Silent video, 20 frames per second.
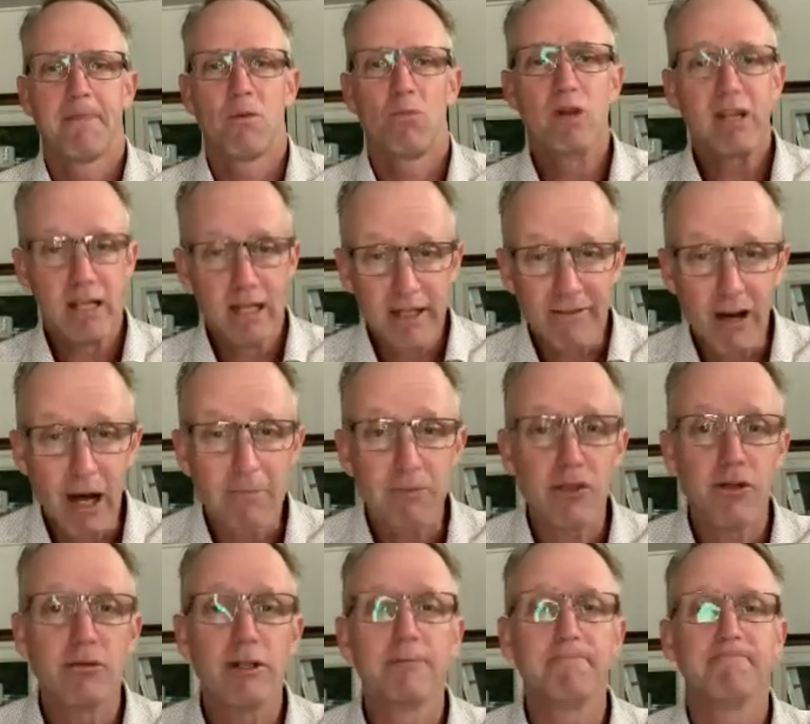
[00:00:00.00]
We can live up
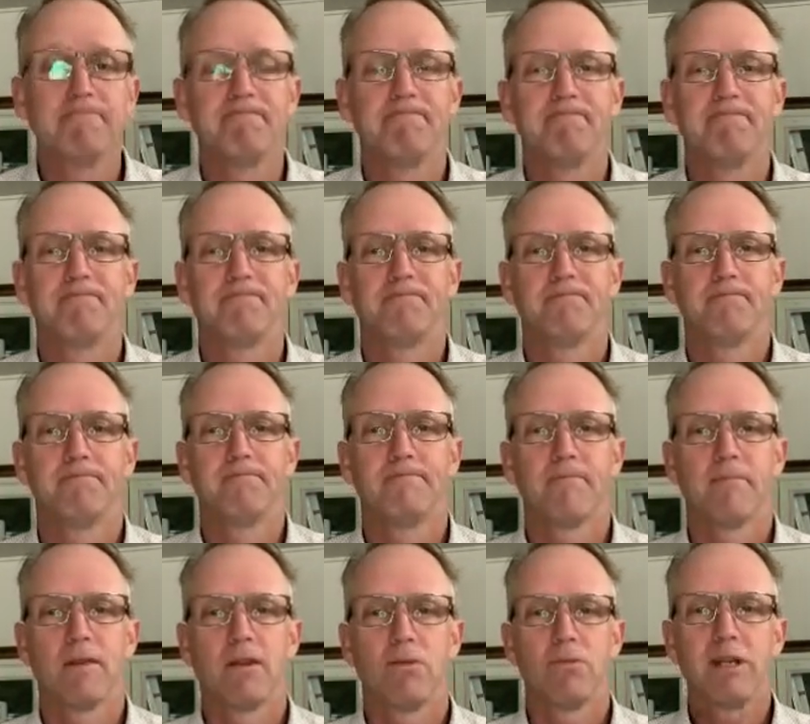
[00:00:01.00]
to it.
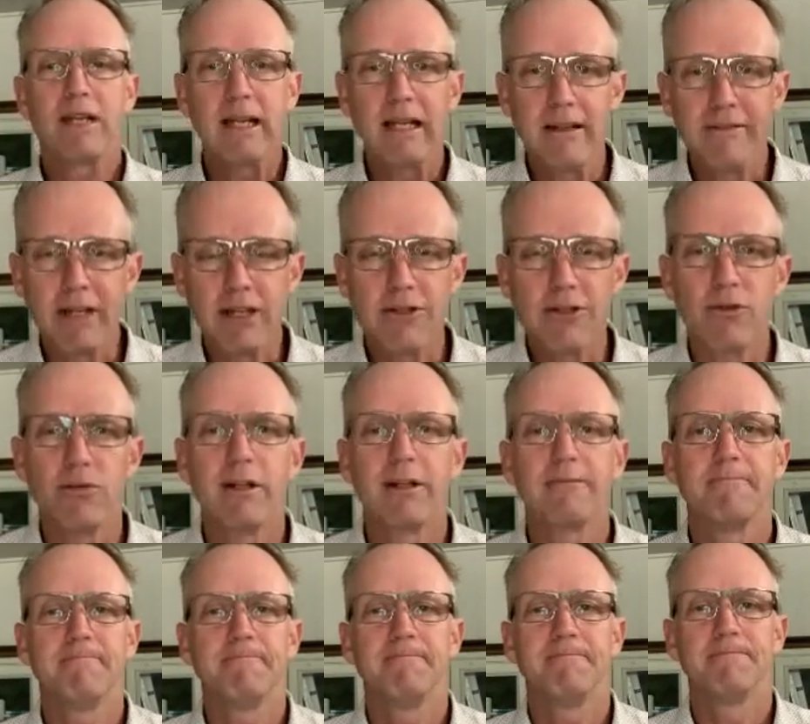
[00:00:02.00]
We can live into it.
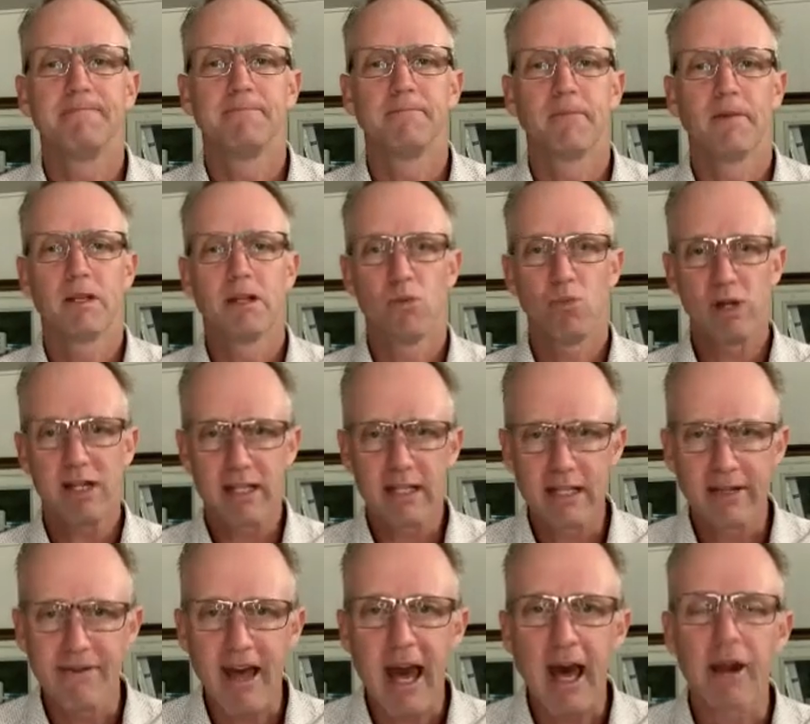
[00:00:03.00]
We can
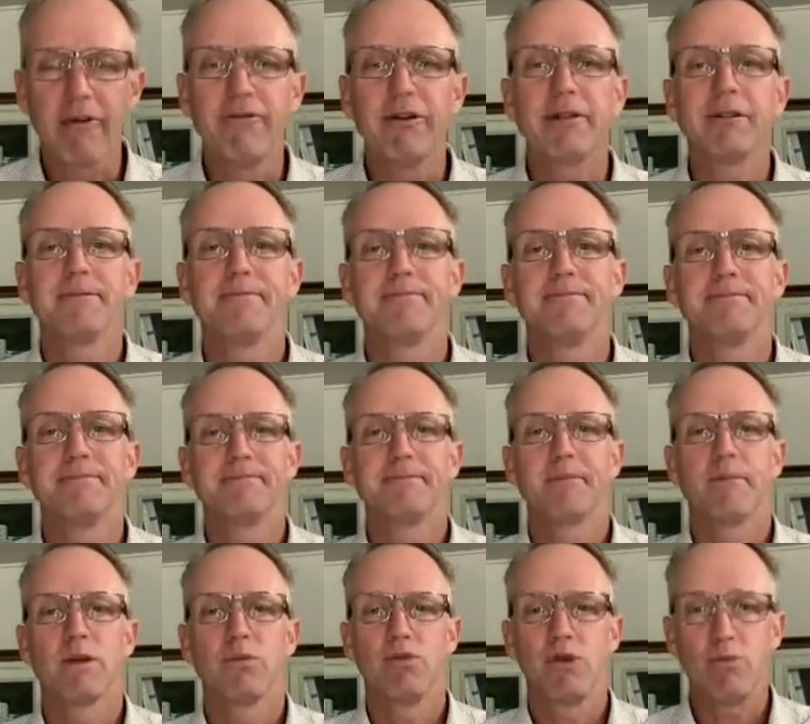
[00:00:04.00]
live out of it
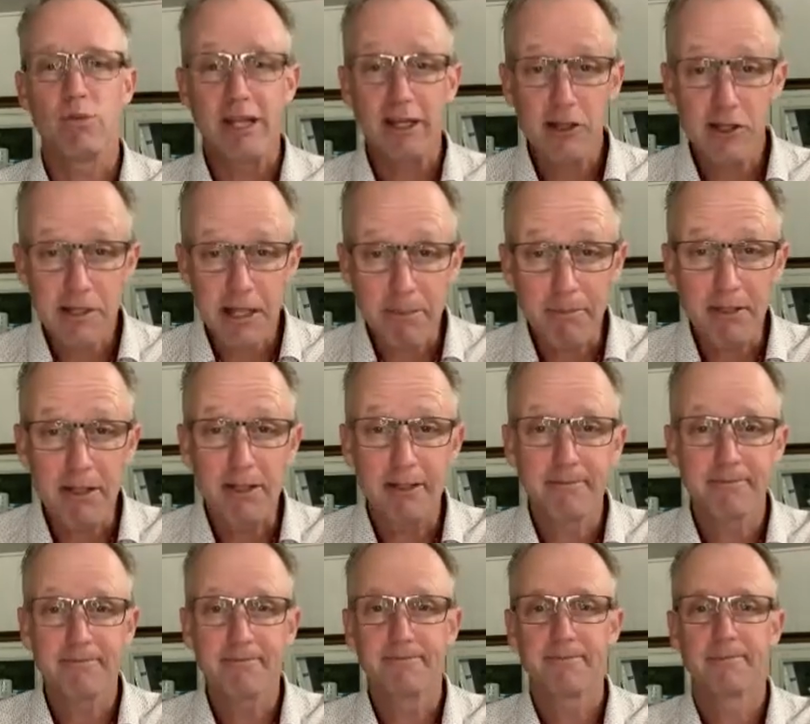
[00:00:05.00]
when we accept it
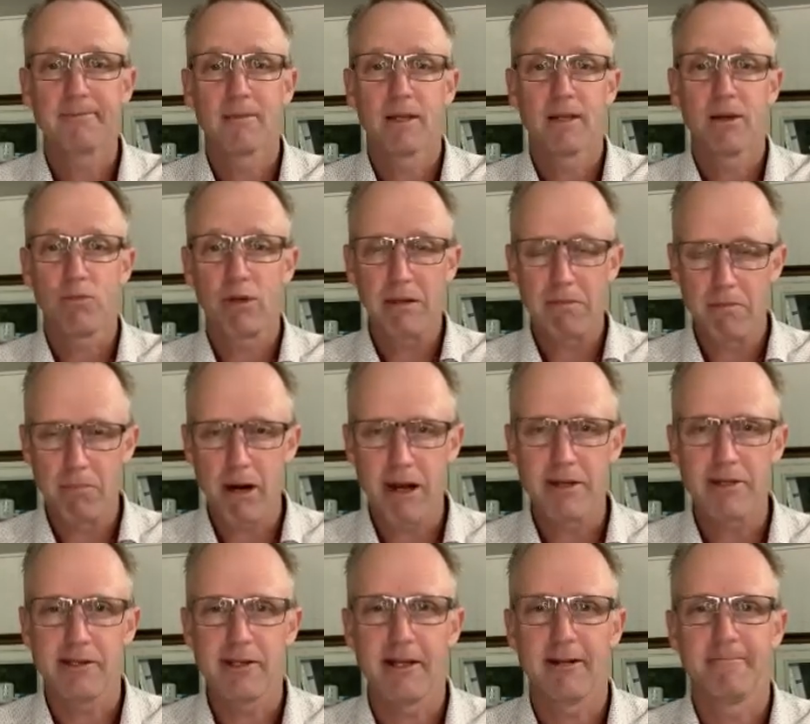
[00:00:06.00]
and we
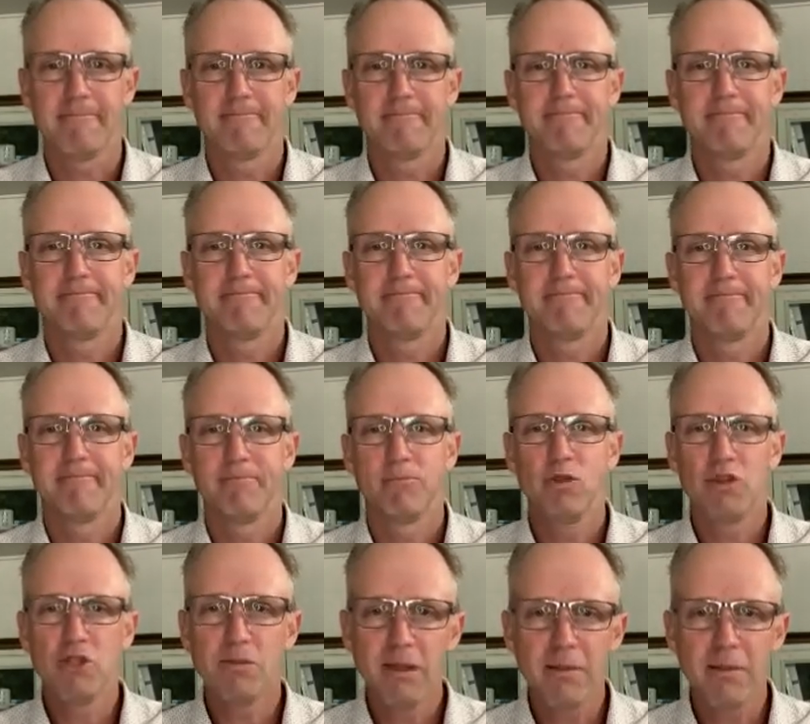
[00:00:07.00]
embrace it. Would you